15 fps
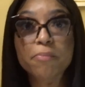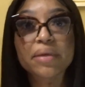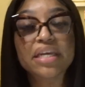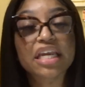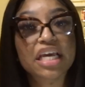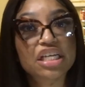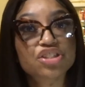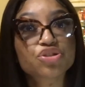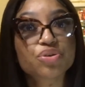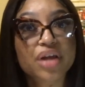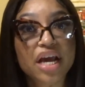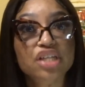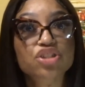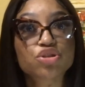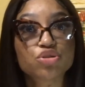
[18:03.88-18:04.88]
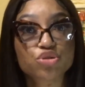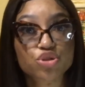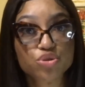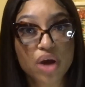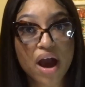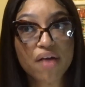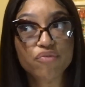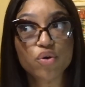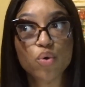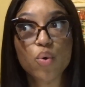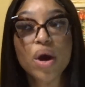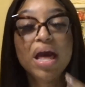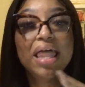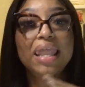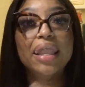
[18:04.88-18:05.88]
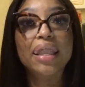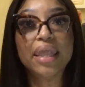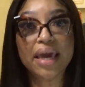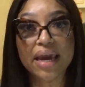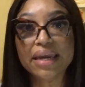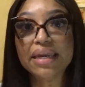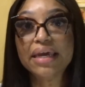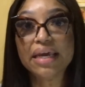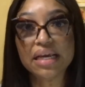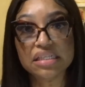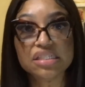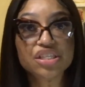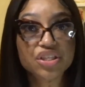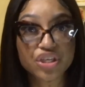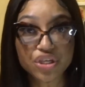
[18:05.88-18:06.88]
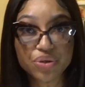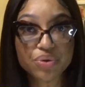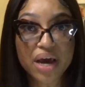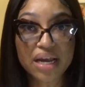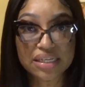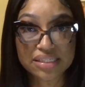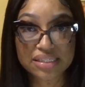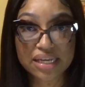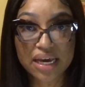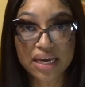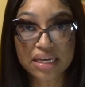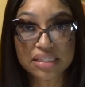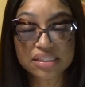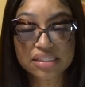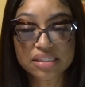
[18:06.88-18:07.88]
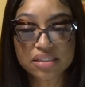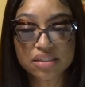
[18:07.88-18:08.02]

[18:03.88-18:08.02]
an international travel landing into the United States.